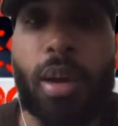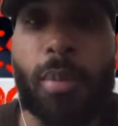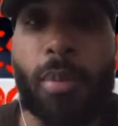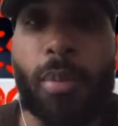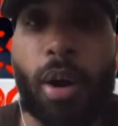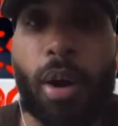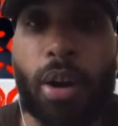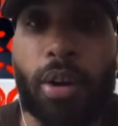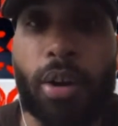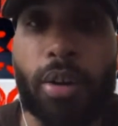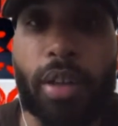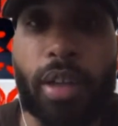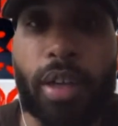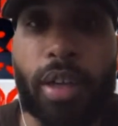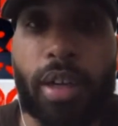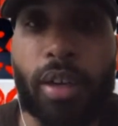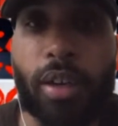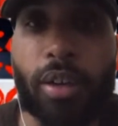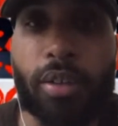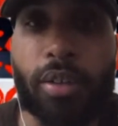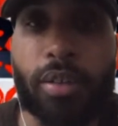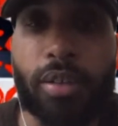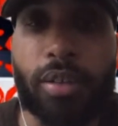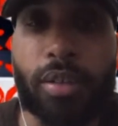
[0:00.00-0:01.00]
Part of that
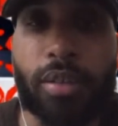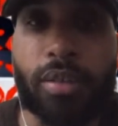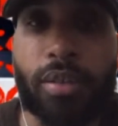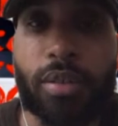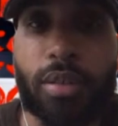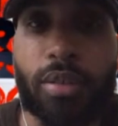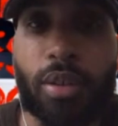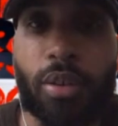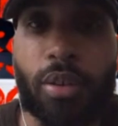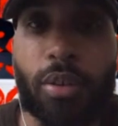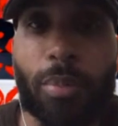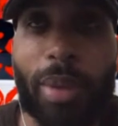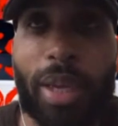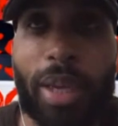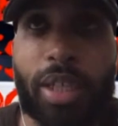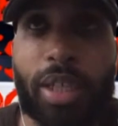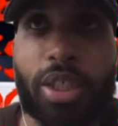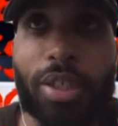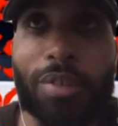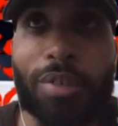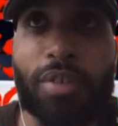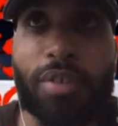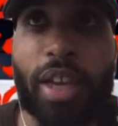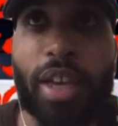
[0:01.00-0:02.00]
are you know
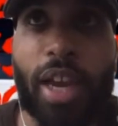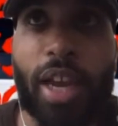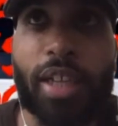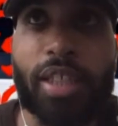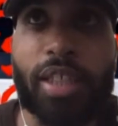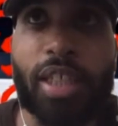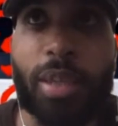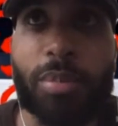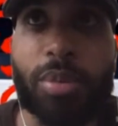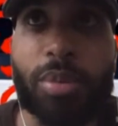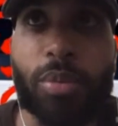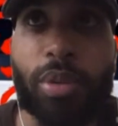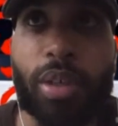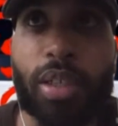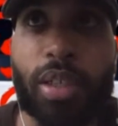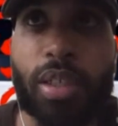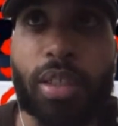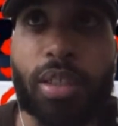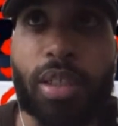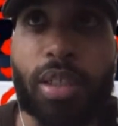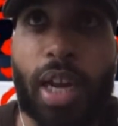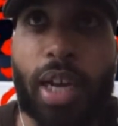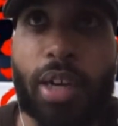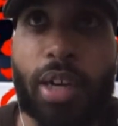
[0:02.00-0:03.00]
makeshift tag teams winning the
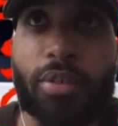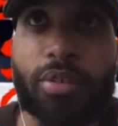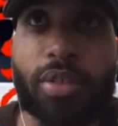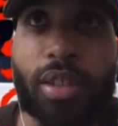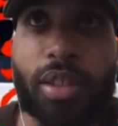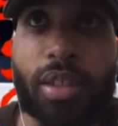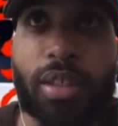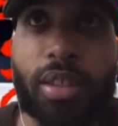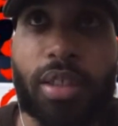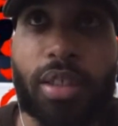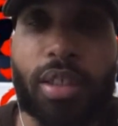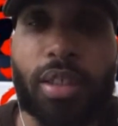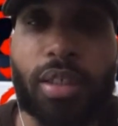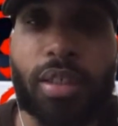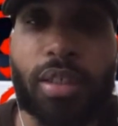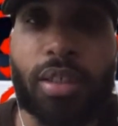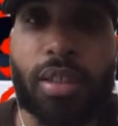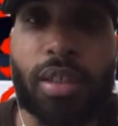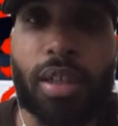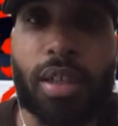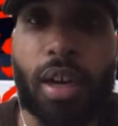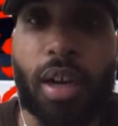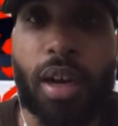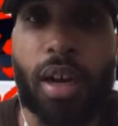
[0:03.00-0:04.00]
titles lately.
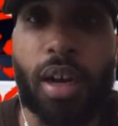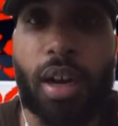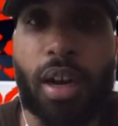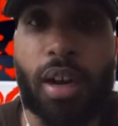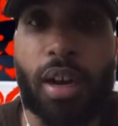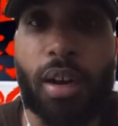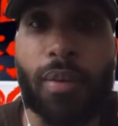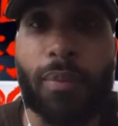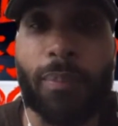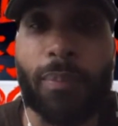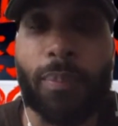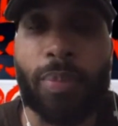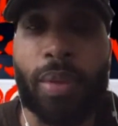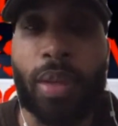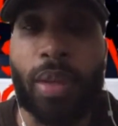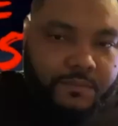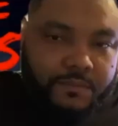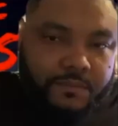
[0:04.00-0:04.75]
Um, mm-hmm.